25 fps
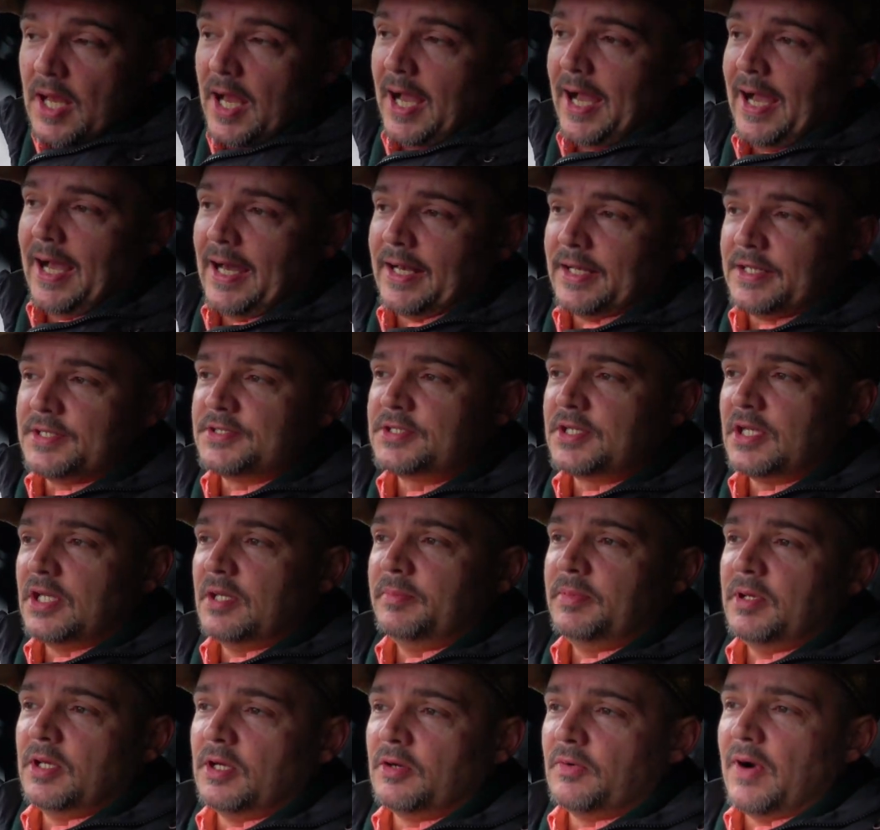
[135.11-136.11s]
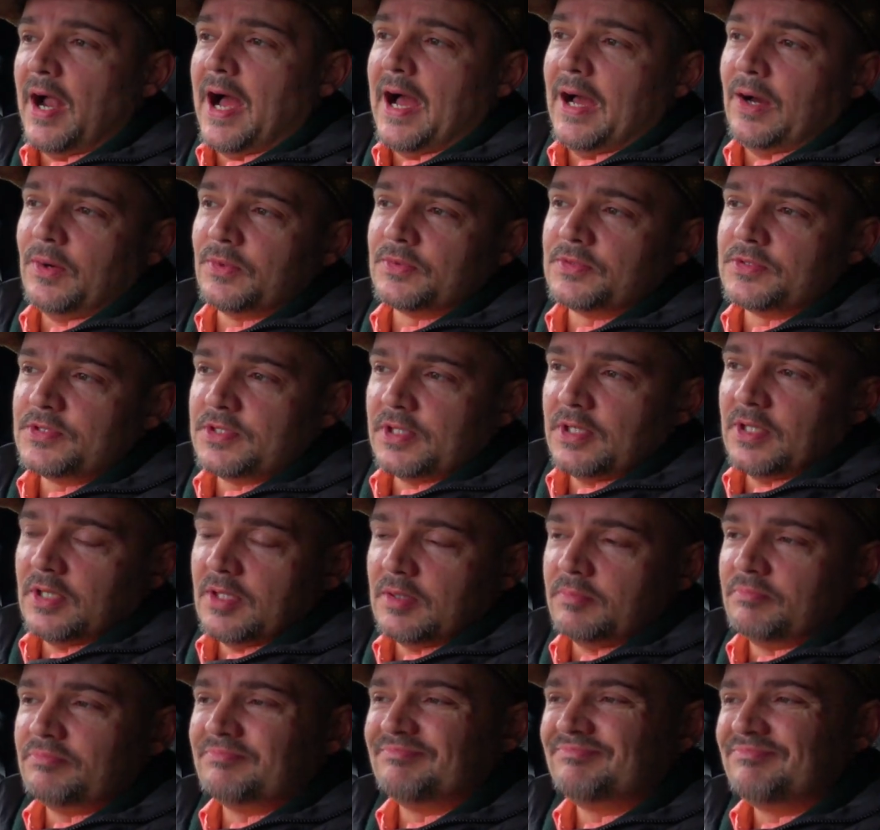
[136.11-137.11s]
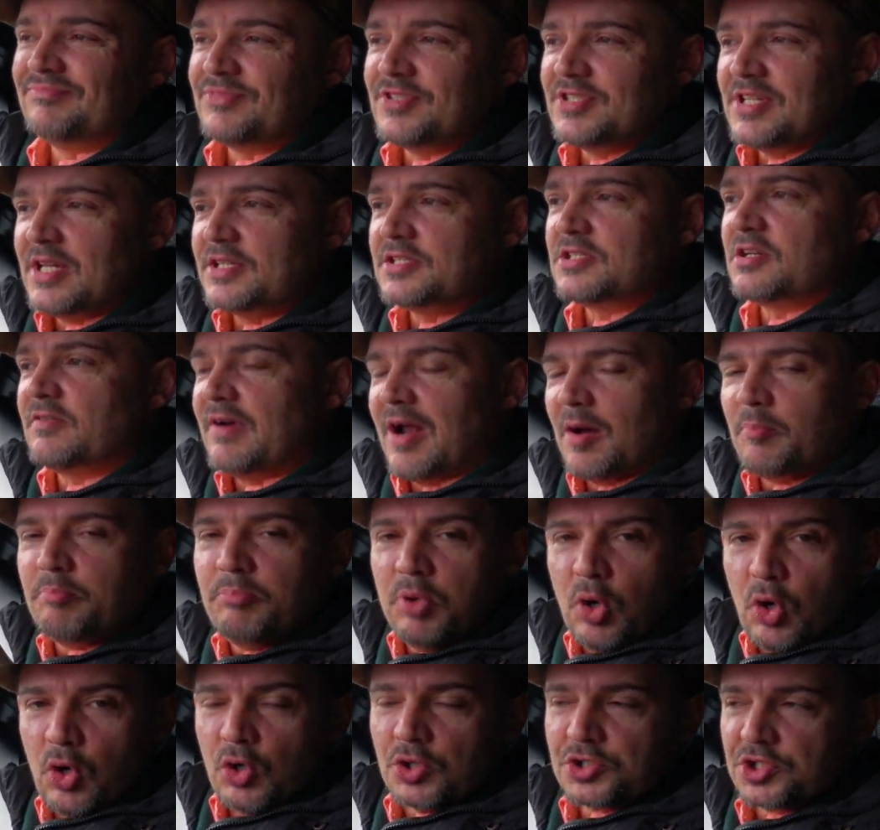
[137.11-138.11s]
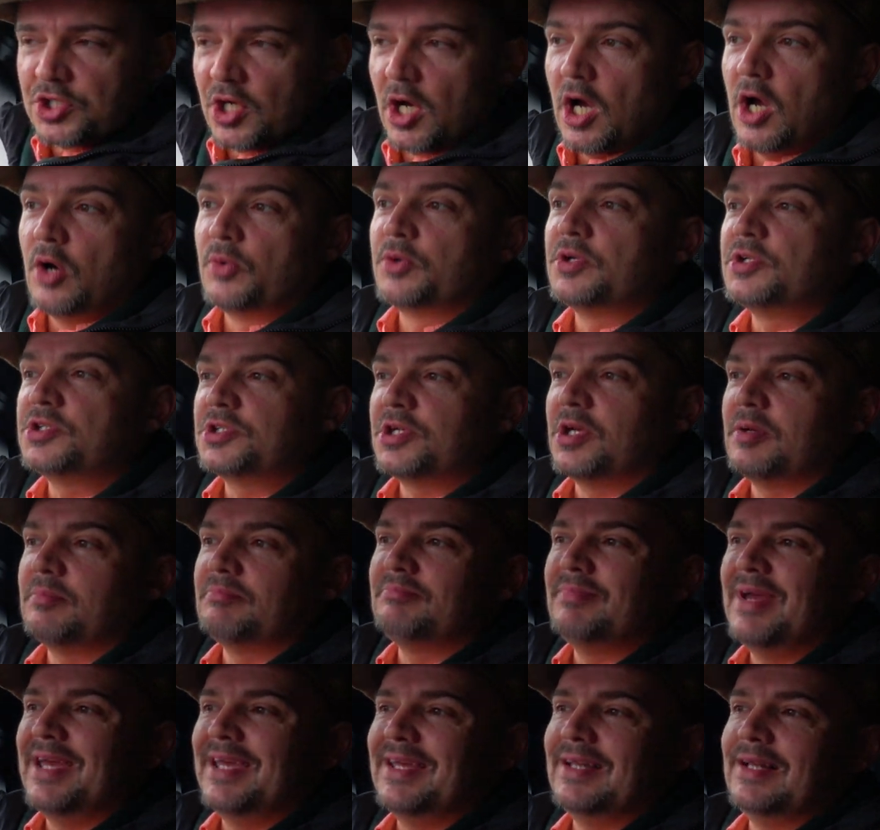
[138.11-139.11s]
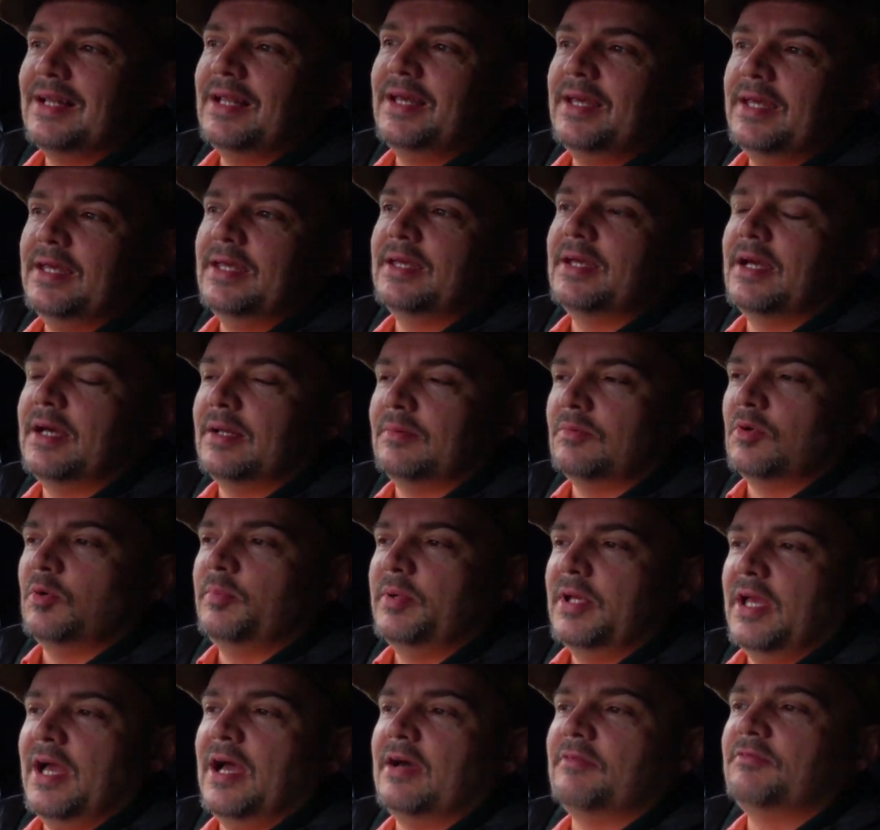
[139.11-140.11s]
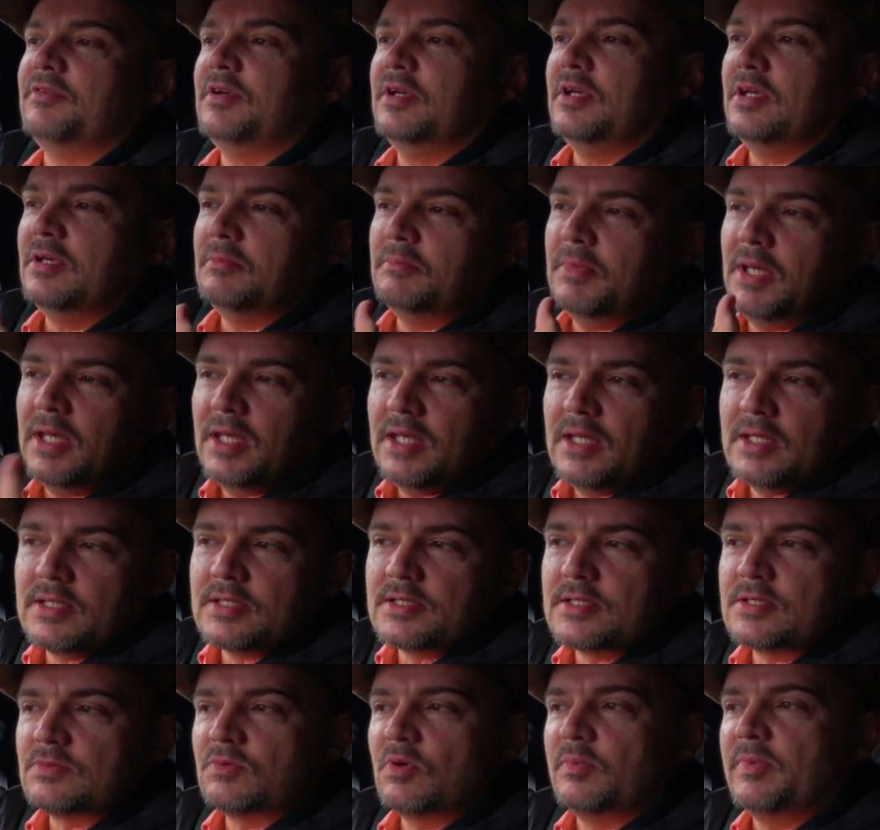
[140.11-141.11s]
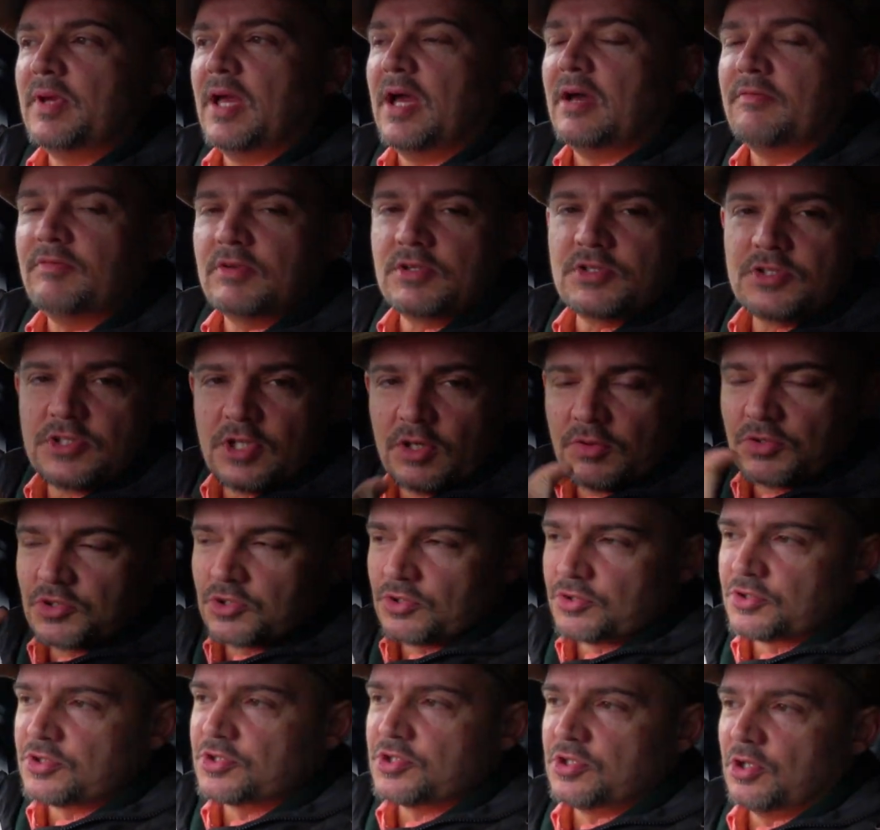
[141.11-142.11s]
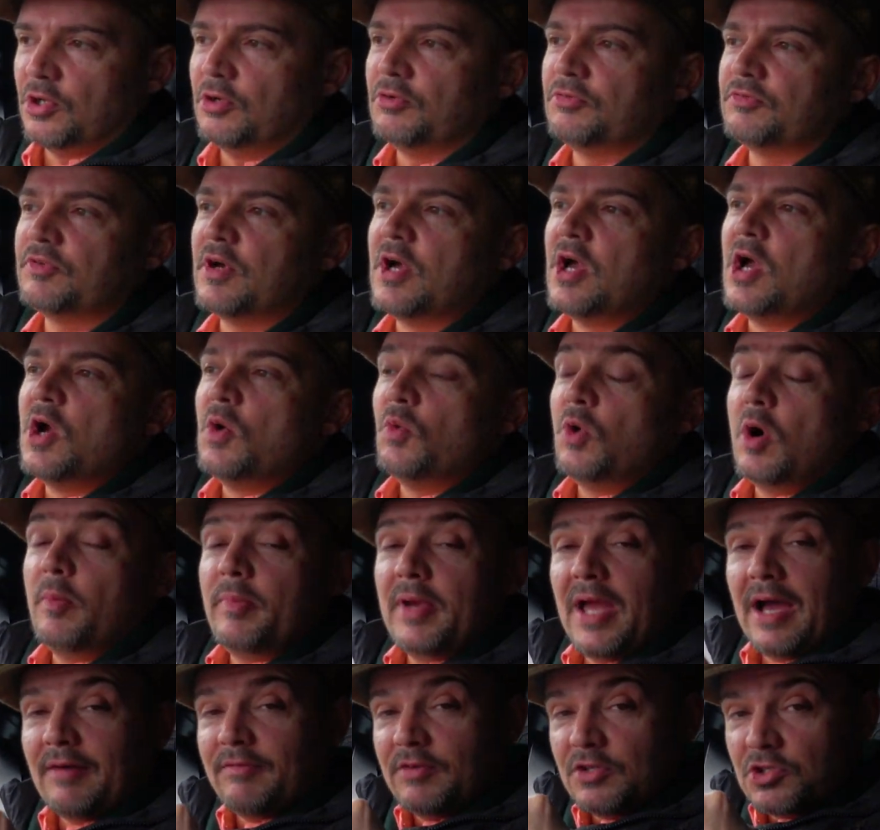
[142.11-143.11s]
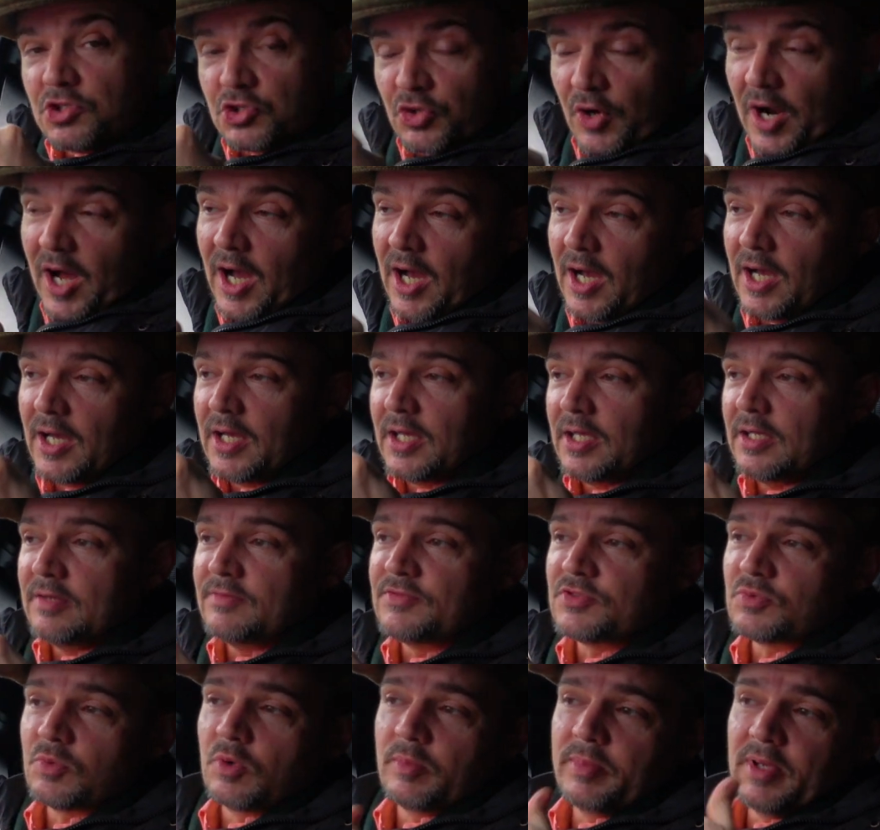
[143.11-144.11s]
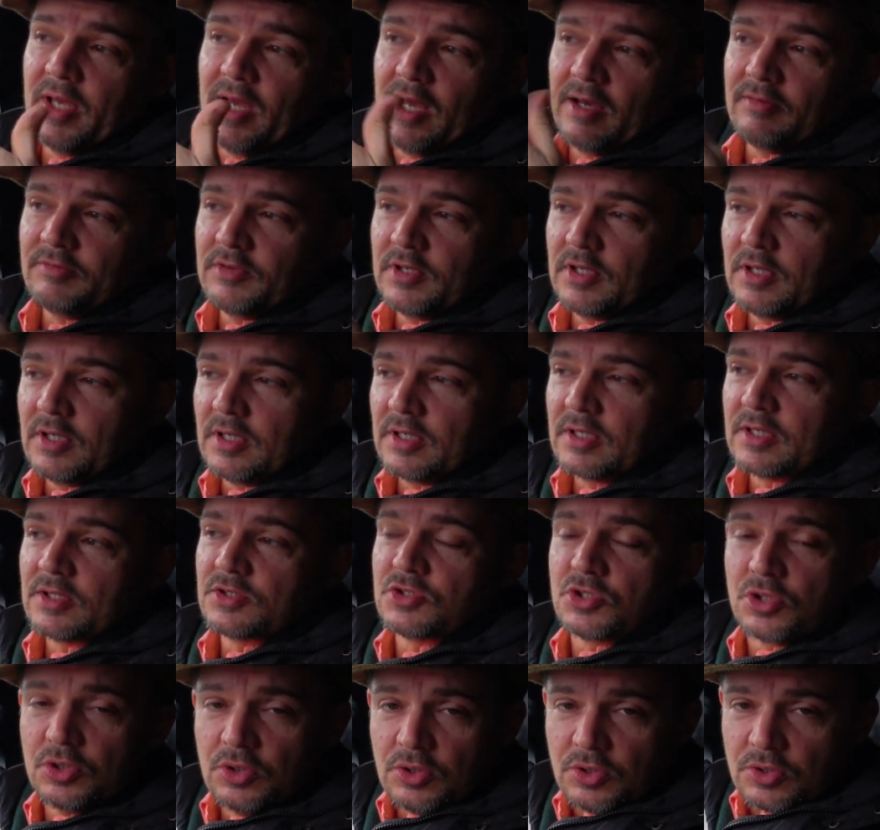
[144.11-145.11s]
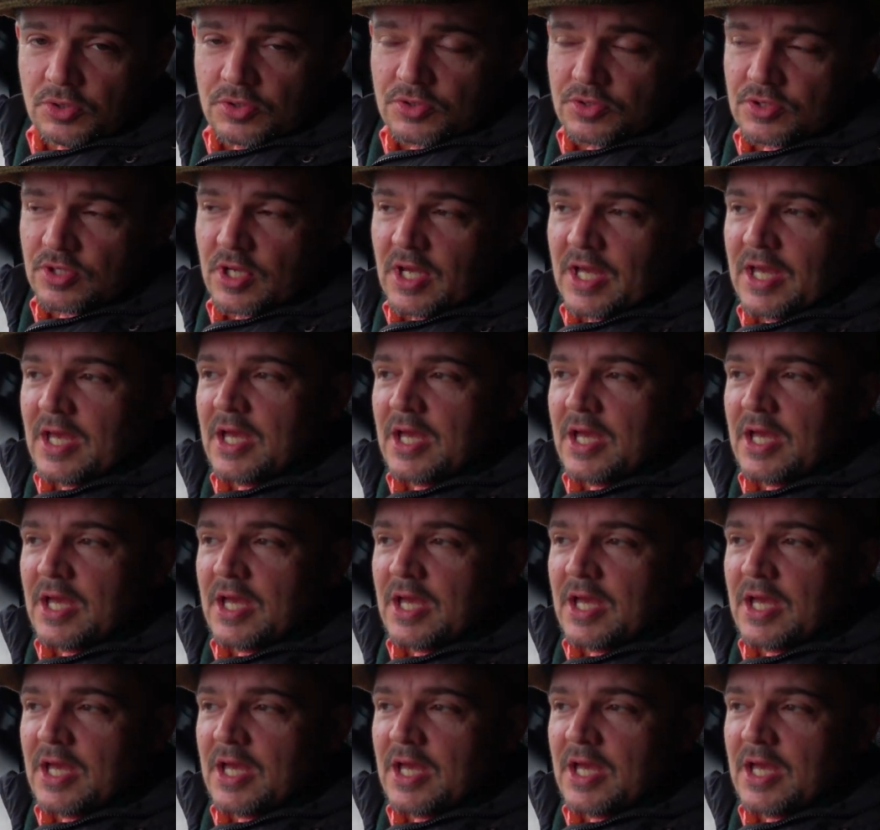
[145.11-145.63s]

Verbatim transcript: and it's going to be around uh, centered around Porsche ownership mainly, and we'll be having meets, we'll be having social stuff, we'll be having drives, we'll be having tours.